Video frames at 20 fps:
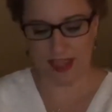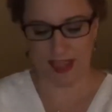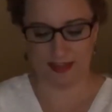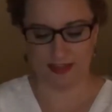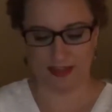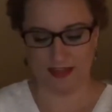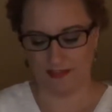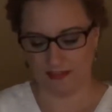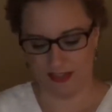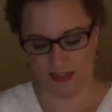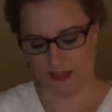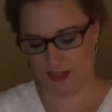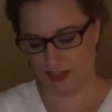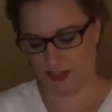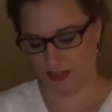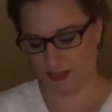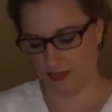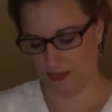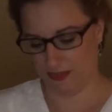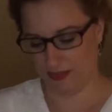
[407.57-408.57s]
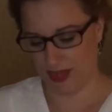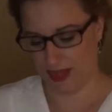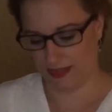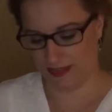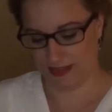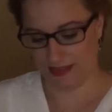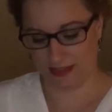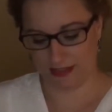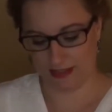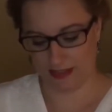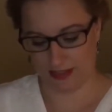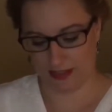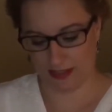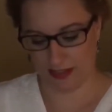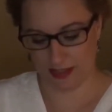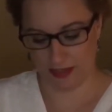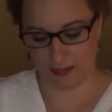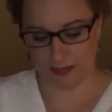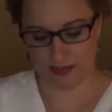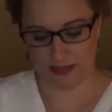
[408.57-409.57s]
I love this shoe. I think it's
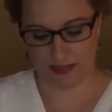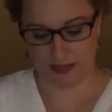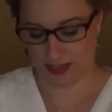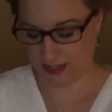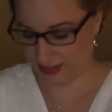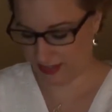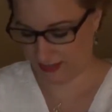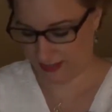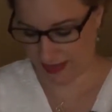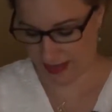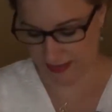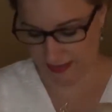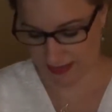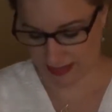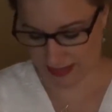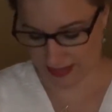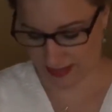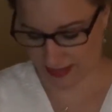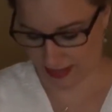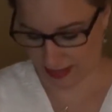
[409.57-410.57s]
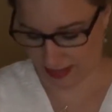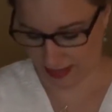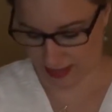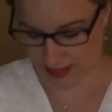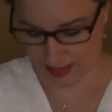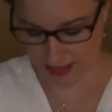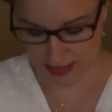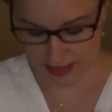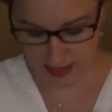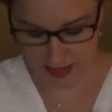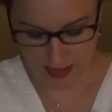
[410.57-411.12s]
going to go with just about anything,